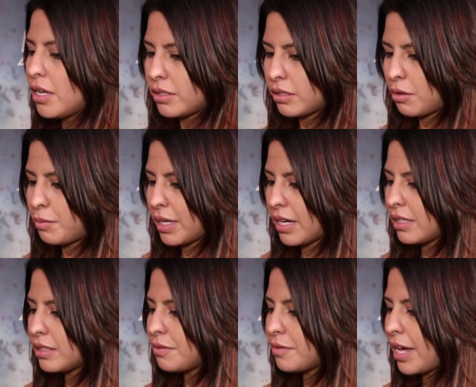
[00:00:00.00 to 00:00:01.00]
So
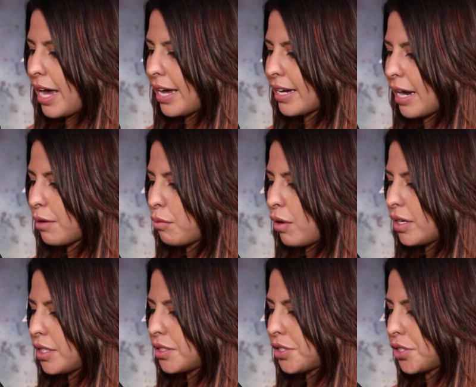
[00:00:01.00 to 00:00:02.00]
because of that, I
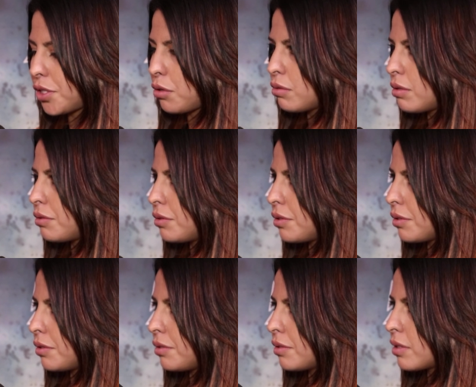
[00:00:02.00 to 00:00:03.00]
wanted to show little
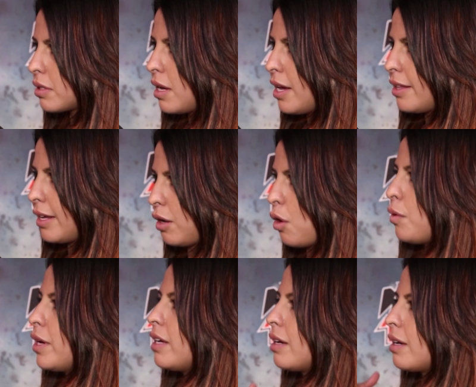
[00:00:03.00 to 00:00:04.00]
girls
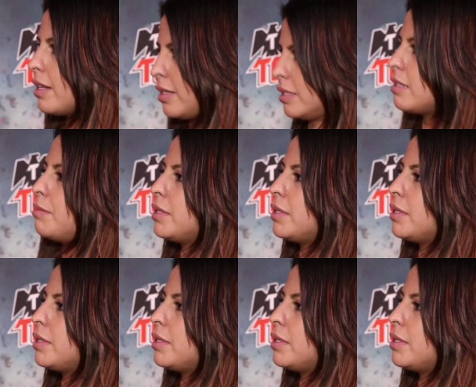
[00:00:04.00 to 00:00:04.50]
going, it's,